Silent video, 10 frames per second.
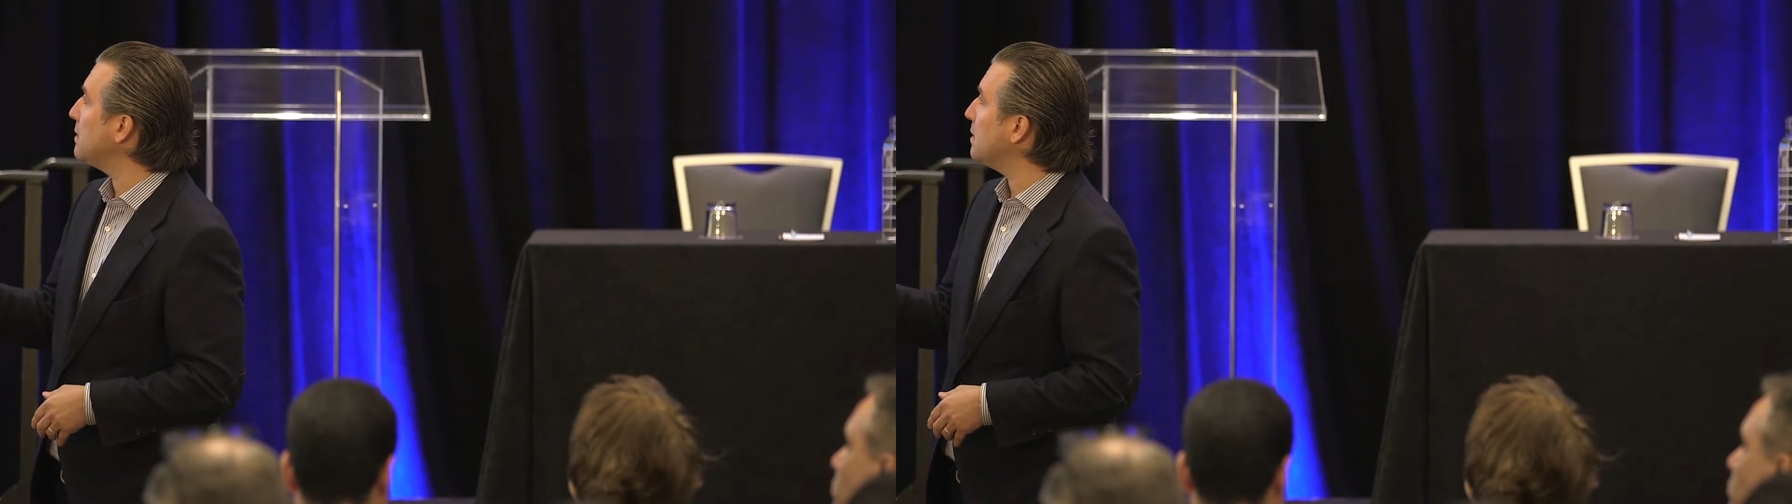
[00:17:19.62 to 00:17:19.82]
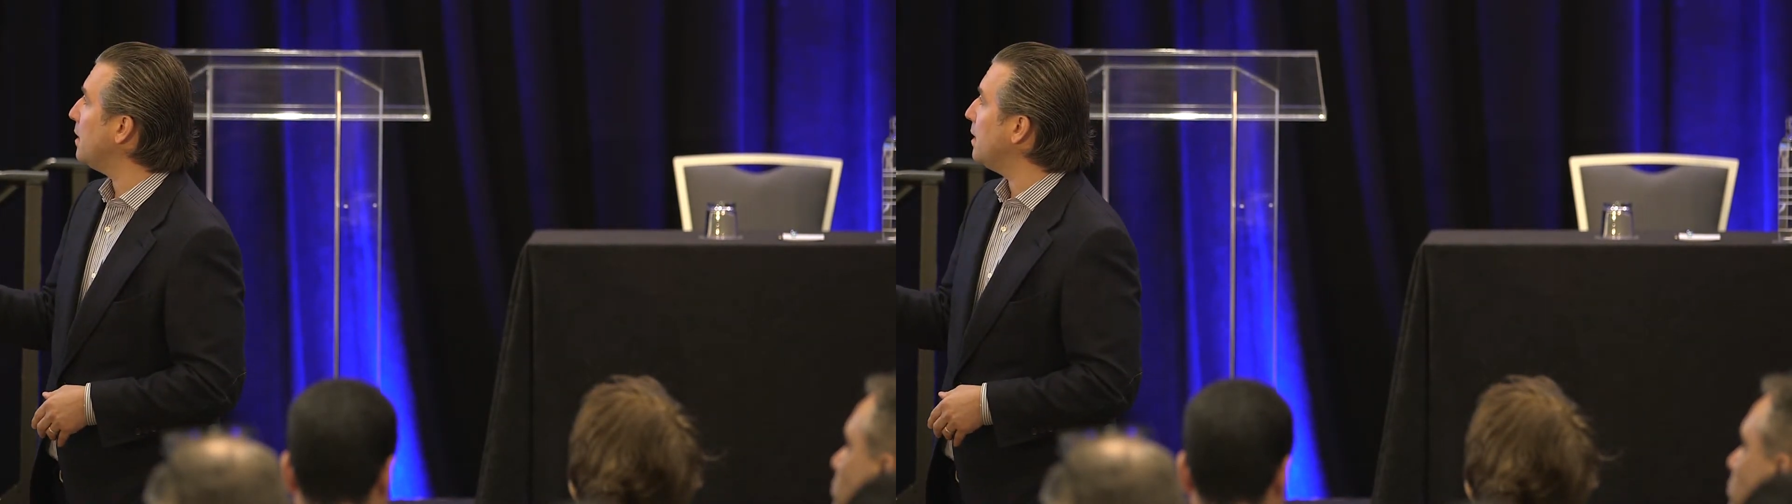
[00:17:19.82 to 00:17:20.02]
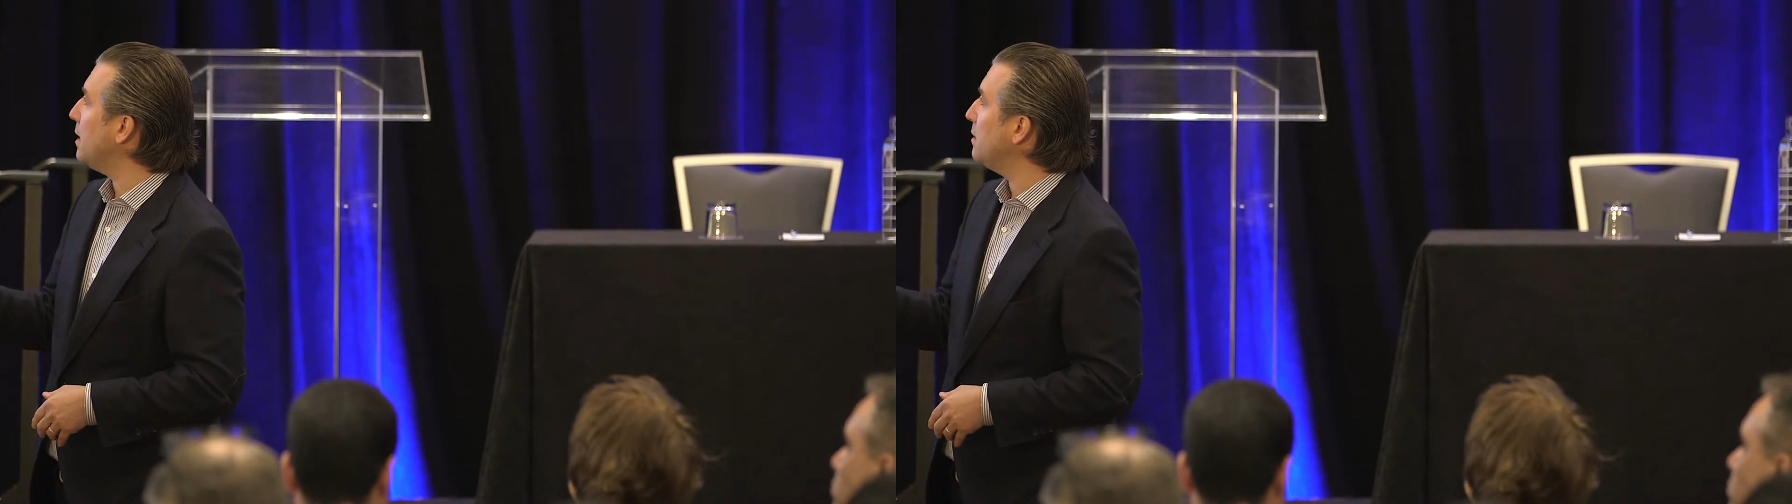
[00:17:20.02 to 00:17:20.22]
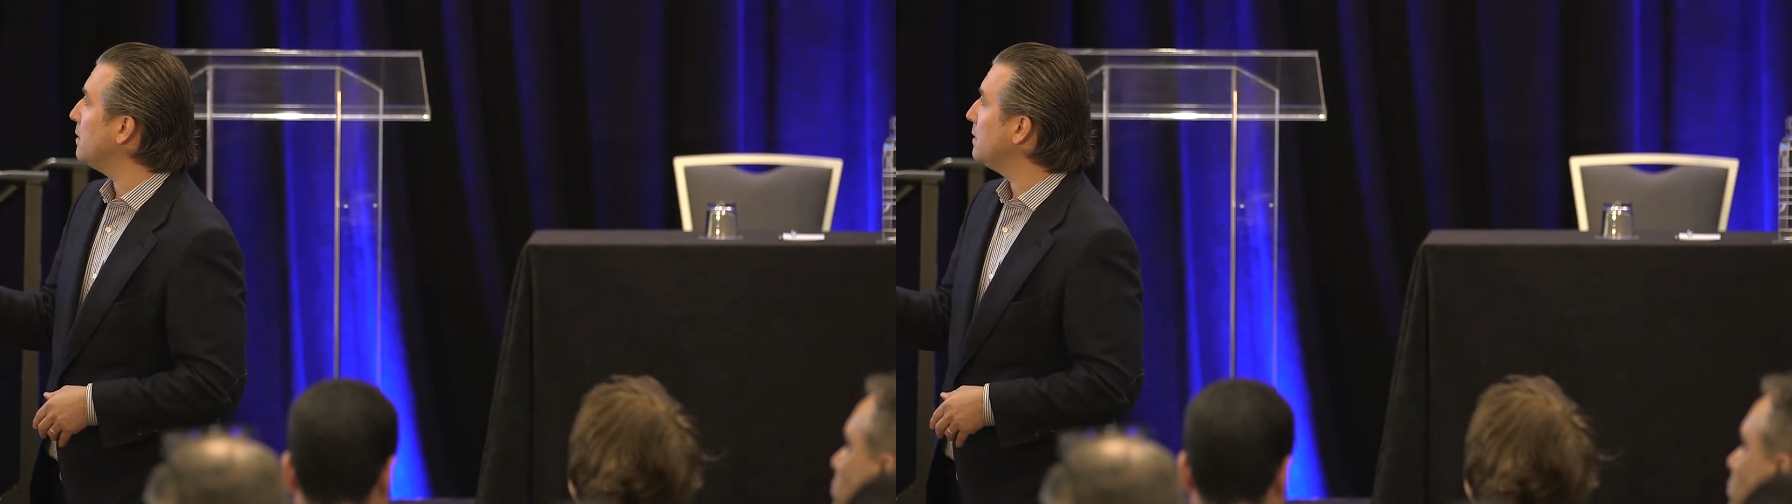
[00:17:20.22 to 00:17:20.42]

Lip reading: Sorry.